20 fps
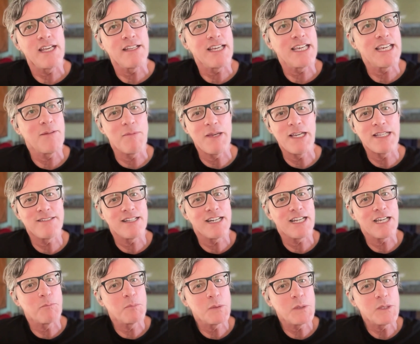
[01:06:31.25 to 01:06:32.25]
Like it makes it
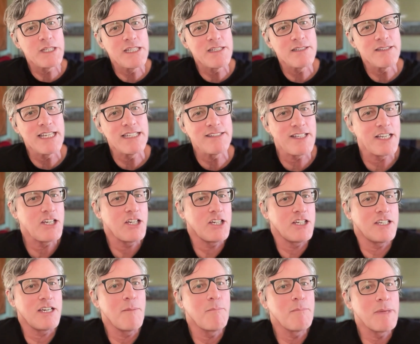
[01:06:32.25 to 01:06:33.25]
it's a
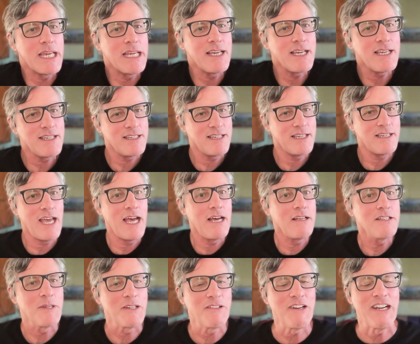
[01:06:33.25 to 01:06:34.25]
comedic
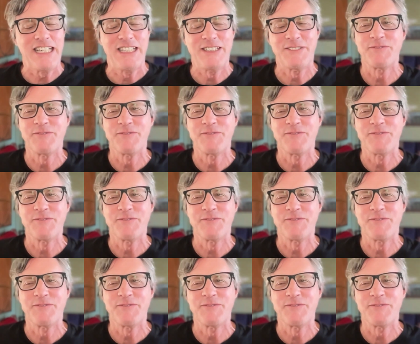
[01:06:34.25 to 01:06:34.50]
element, right?